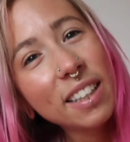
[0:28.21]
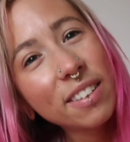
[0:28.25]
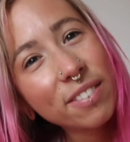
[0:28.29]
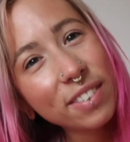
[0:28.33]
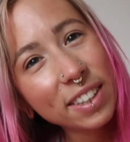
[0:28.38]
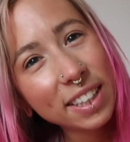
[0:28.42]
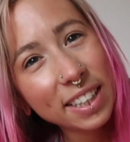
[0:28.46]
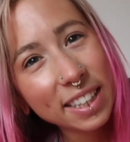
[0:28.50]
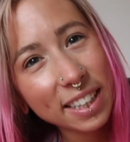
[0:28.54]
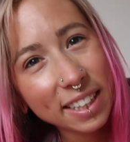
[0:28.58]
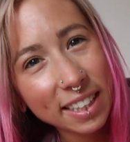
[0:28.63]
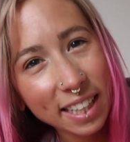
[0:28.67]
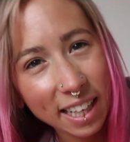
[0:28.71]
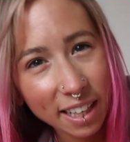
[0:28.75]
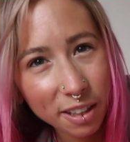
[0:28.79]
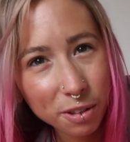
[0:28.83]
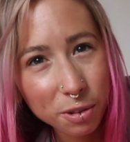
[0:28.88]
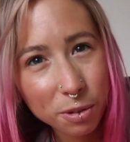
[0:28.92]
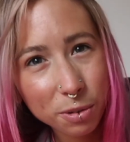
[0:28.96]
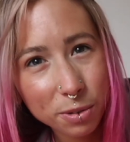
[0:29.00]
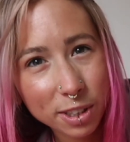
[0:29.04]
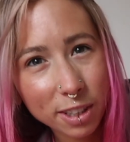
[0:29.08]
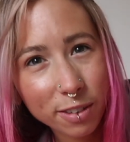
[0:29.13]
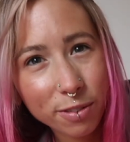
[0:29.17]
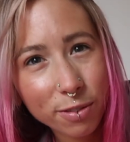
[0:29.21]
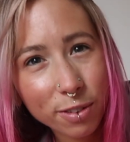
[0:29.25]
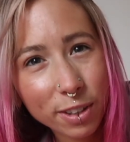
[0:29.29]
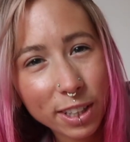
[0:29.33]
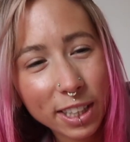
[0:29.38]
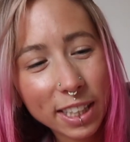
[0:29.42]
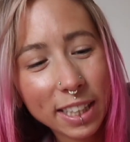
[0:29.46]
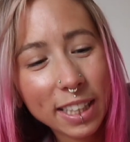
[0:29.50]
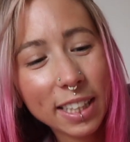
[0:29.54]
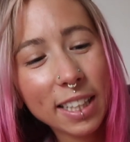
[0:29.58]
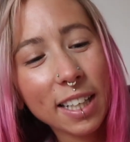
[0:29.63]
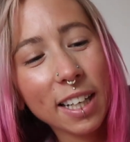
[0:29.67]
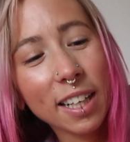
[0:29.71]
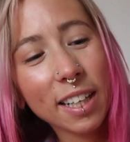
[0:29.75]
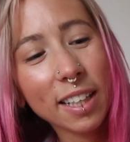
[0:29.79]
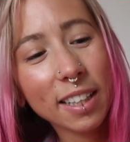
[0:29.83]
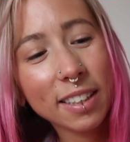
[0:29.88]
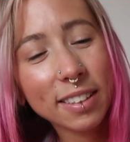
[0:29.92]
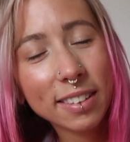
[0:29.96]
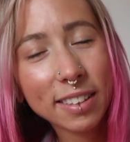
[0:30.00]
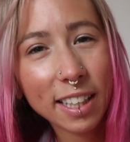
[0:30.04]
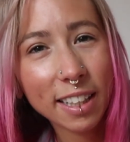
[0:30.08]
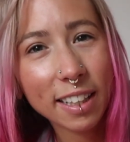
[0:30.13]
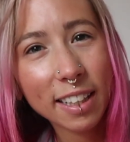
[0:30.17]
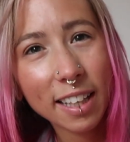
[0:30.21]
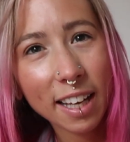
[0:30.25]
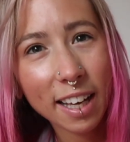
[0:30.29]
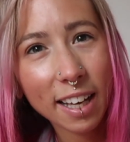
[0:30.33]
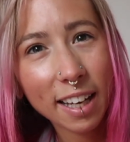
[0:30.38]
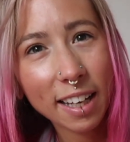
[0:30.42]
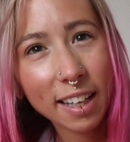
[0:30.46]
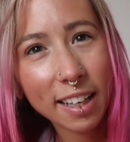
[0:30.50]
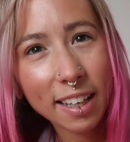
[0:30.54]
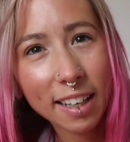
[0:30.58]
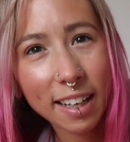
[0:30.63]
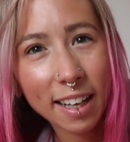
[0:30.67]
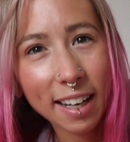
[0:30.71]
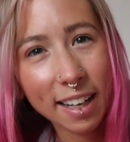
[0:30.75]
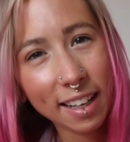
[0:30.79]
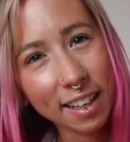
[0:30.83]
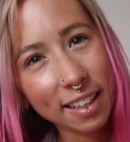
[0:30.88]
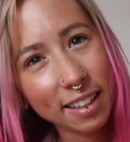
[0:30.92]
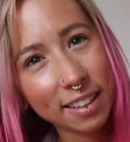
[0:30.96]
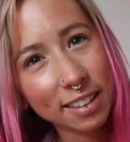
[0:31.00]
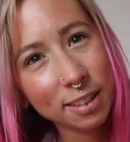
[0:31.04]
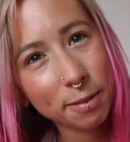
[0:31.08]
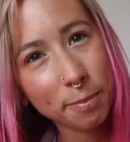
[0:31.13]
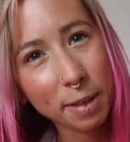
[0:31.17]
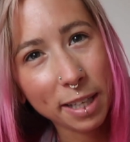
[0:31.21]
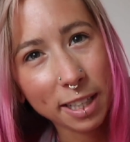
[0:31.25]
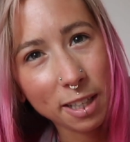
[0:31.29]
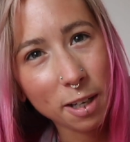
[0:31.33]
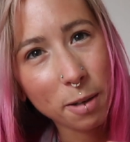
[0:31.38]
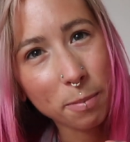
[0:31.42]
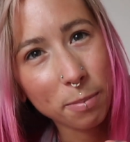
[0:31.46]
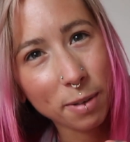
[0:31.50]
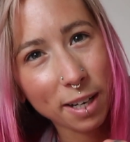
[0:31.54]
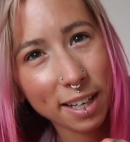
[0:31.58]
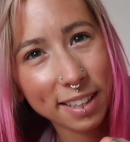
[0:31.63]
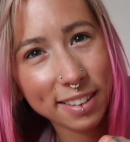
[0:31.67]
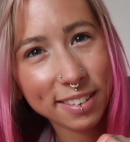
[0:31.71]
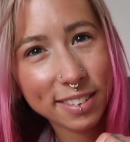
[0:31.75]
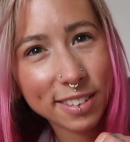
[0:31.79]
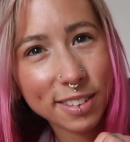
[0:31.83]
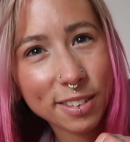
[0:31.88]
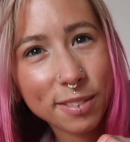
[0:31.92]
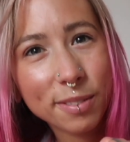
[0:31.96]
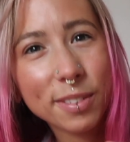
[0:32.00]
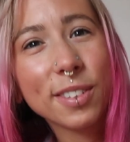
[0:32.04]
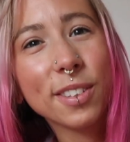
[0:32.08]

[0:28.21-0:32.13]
vegan and cruelty-free skincare and makeup brands.